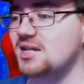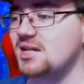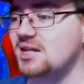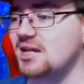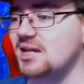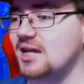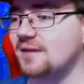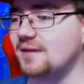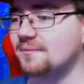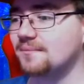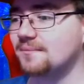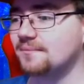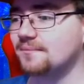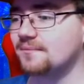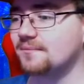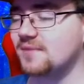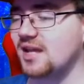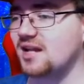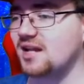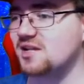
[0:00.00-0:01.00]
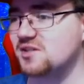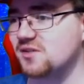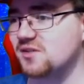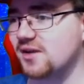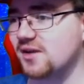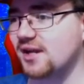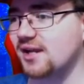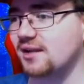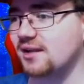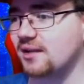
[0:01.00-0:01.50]
Yep, that is
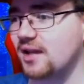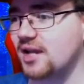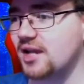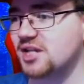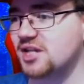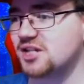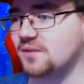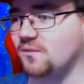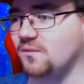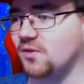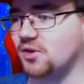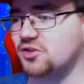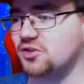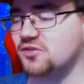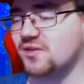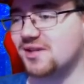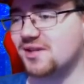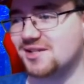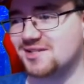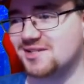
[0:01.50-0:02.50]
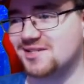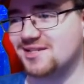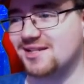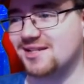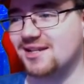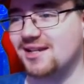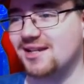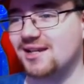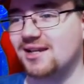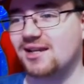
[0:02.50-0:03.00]
right. Airship Fortress.
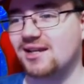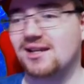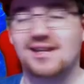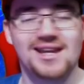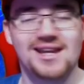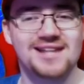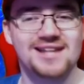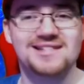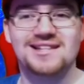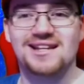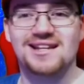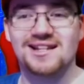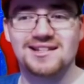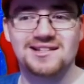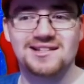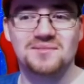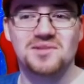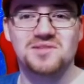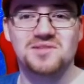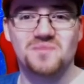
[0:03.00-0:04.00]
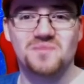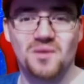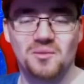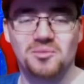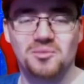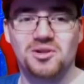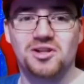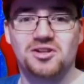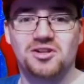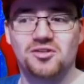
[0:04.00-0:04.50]
Yes, it is the most
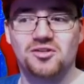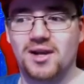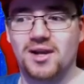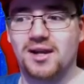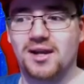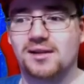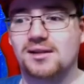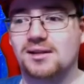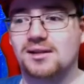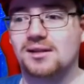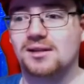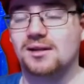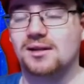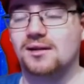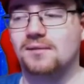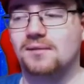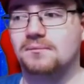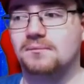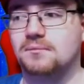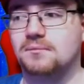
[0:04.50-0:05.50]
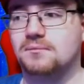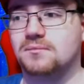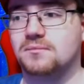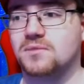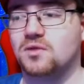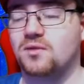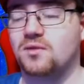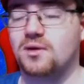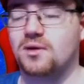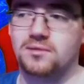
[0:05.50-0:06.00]
popular track in the...
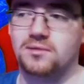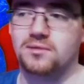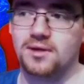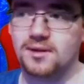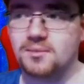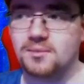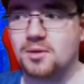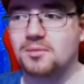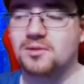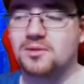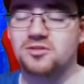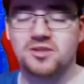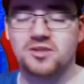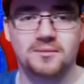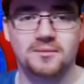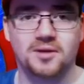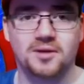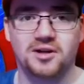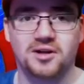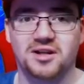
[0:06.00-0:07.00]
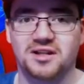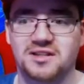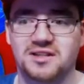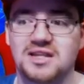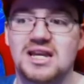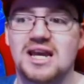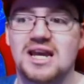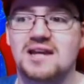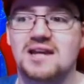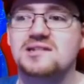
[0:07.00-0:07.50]
Well, not popular track in Mario
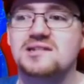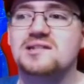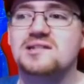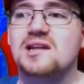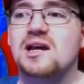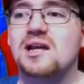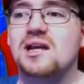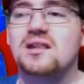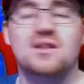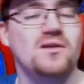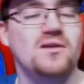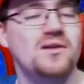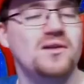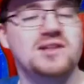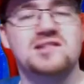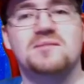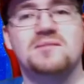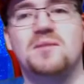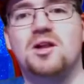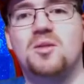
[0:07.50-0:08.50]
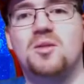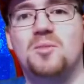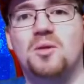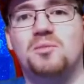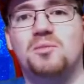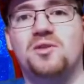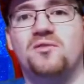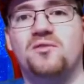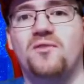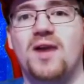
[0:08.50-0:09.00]
DS. There are some other
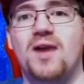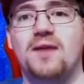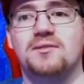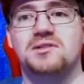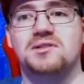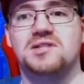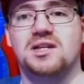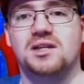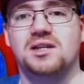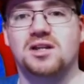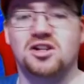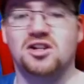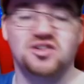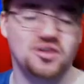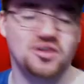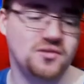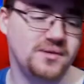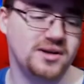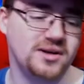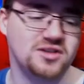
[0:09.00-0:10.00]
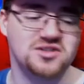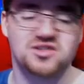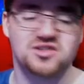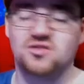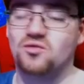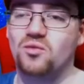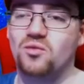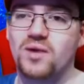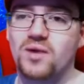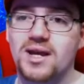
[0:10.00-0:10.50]
popular favorites, like, you know, Delfino
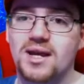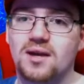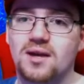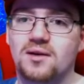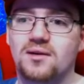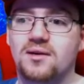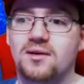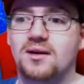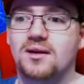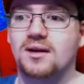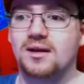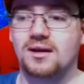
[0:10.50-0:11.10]
Square,